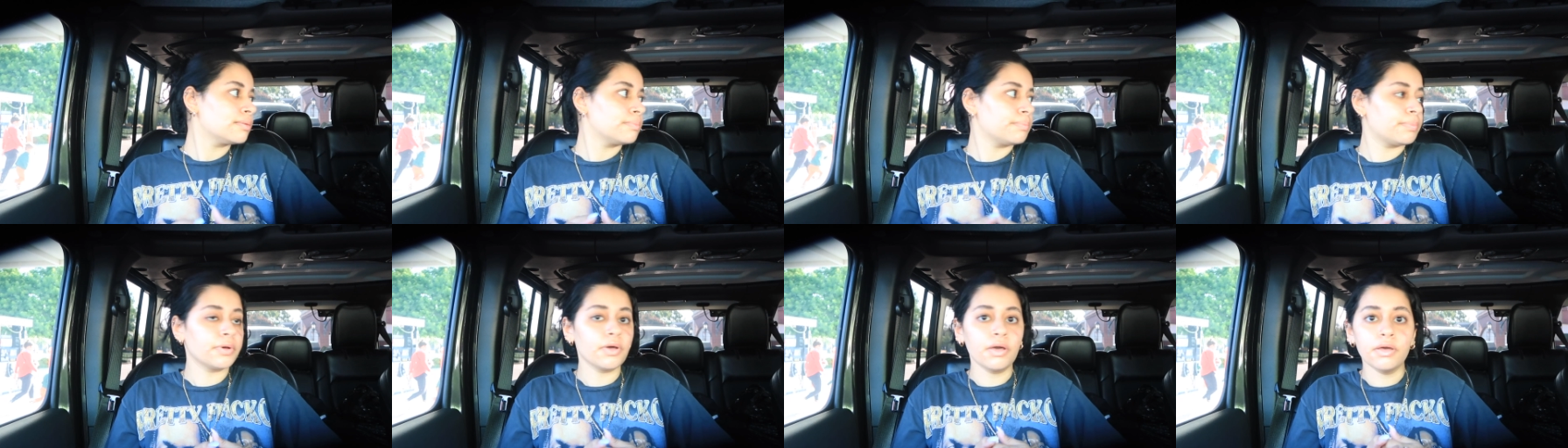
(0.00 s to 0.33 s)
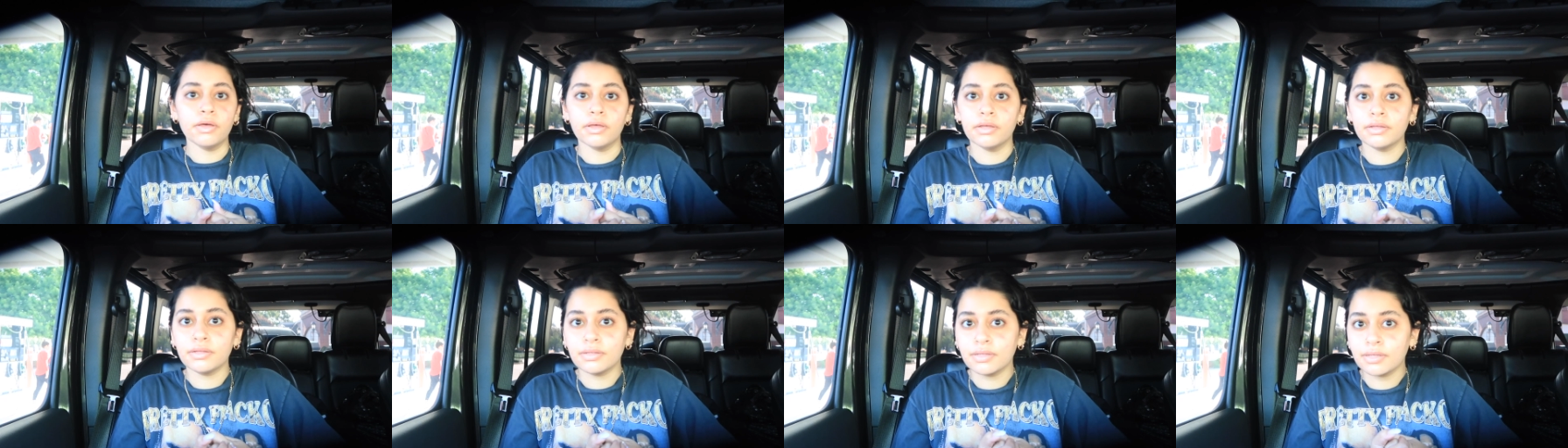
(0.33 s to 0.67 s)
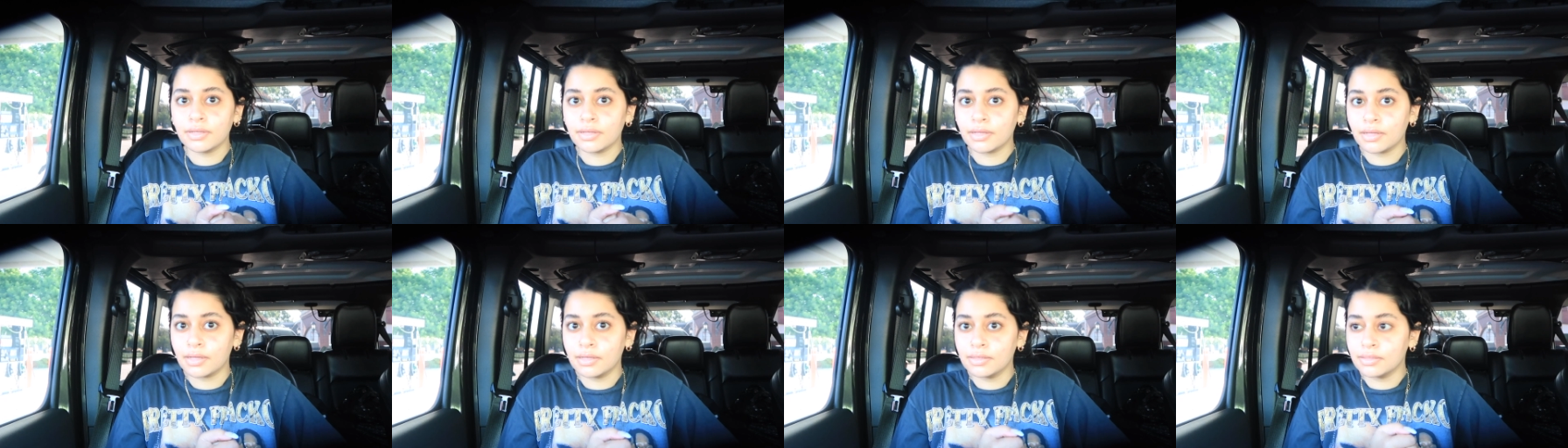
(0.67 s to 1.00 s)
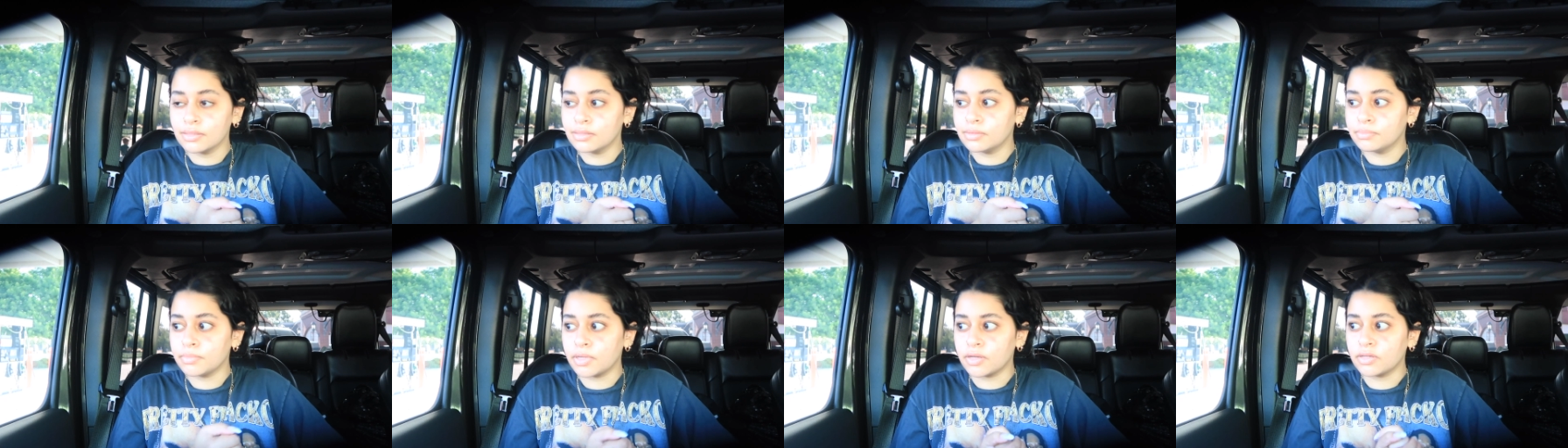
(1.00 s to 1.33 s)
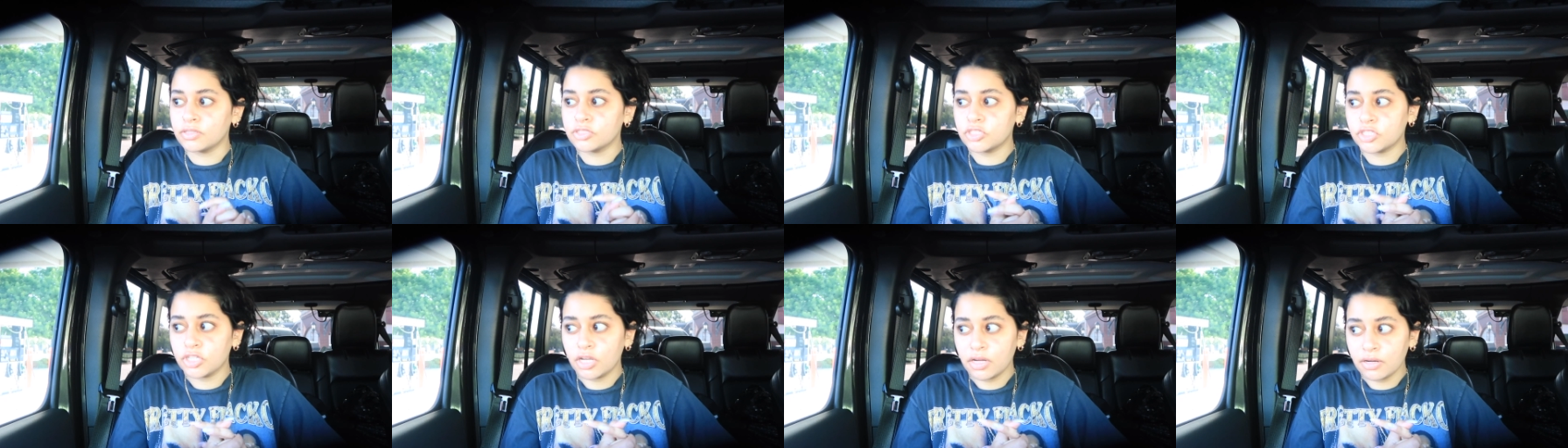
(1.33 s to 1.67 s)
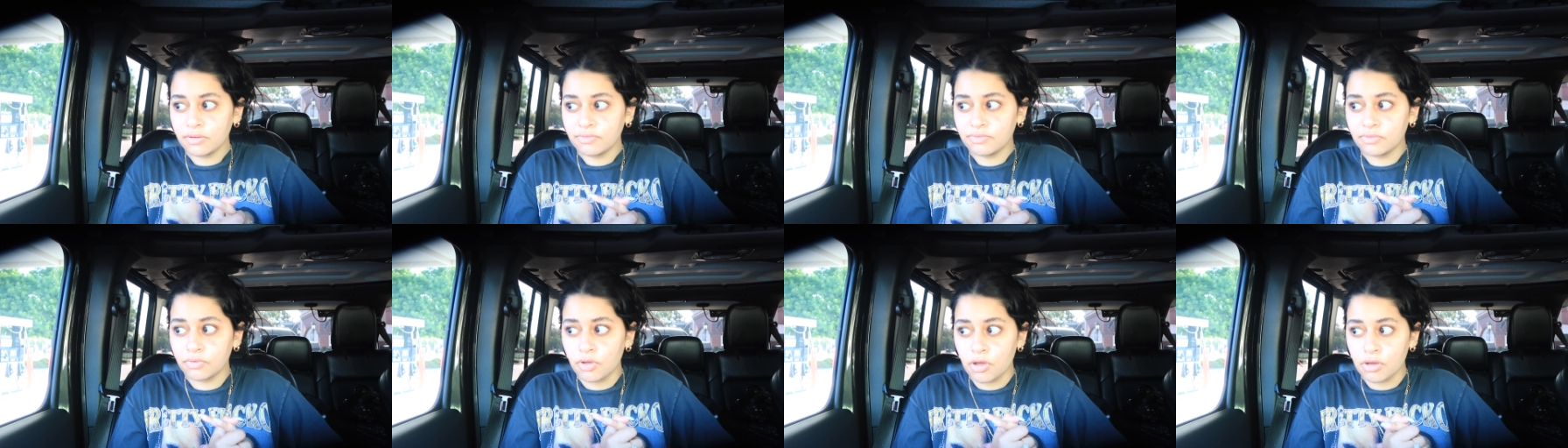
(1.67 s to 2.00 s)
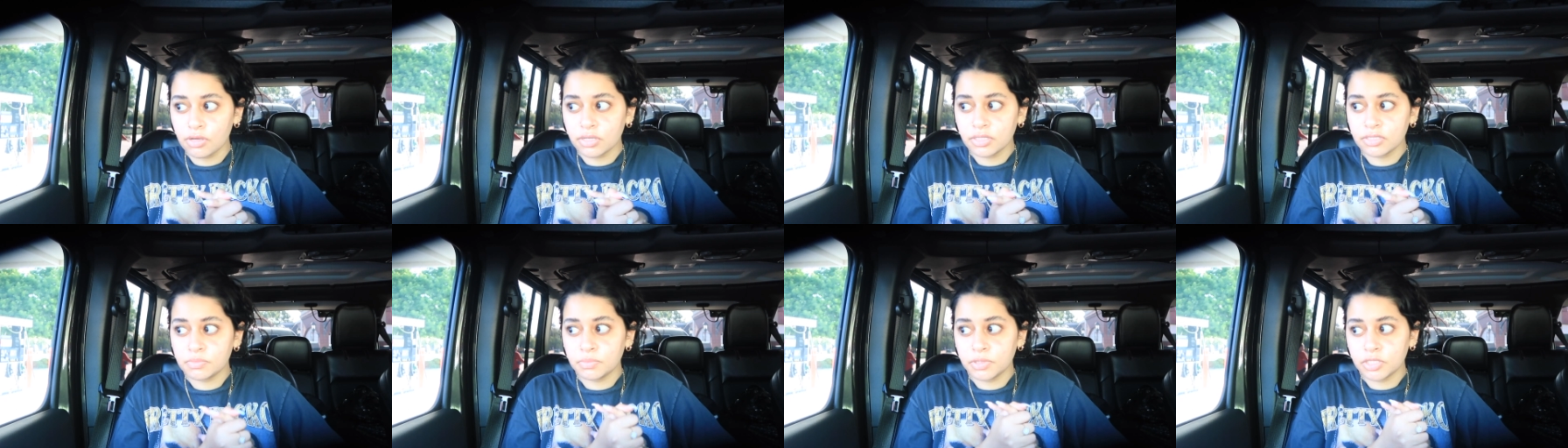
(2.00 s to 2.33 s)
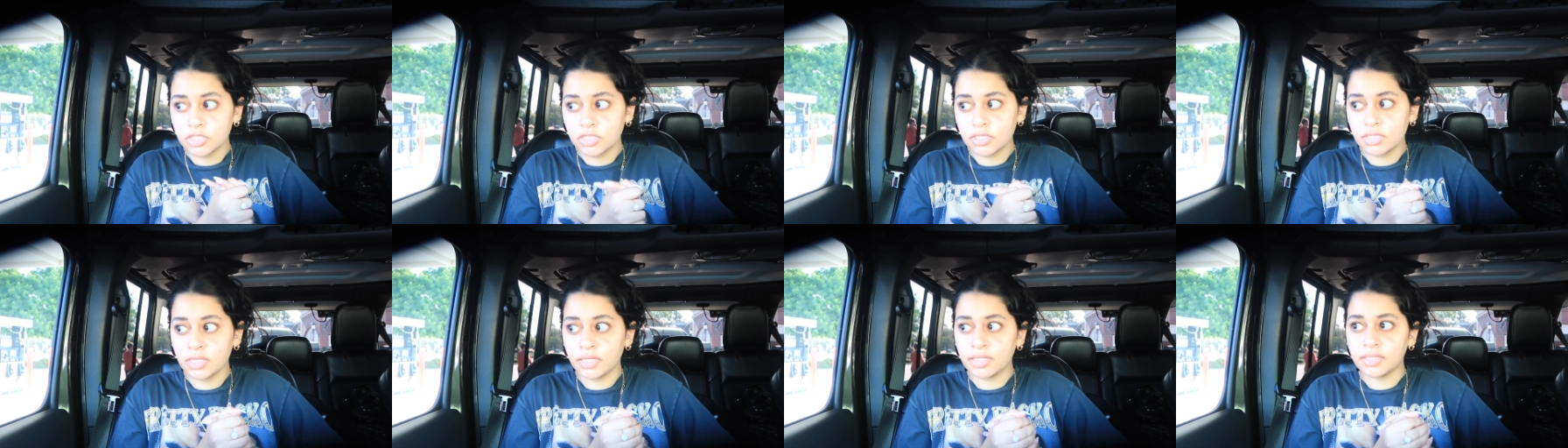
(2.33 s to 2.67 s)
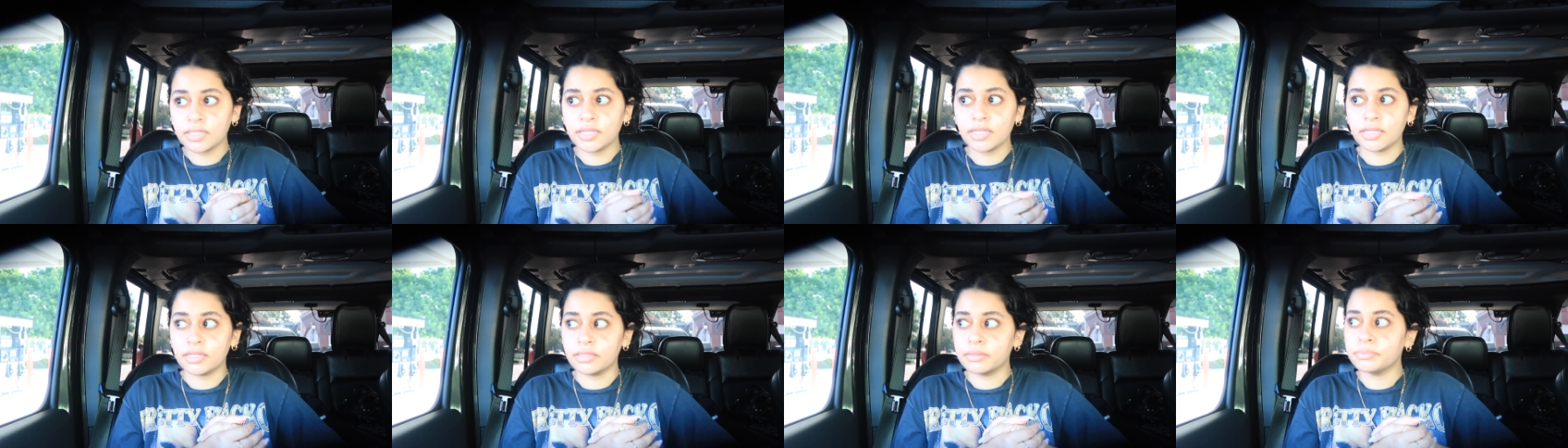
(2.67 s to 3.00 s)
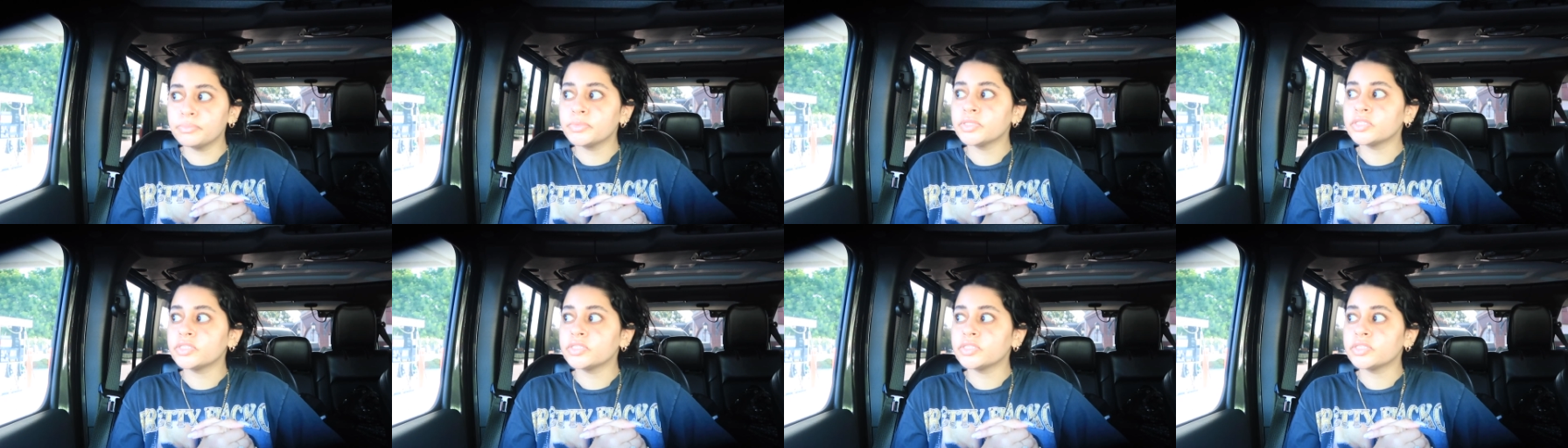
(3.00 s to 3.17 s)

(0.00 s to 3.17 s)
But um, I'll try to vlog as much as I can,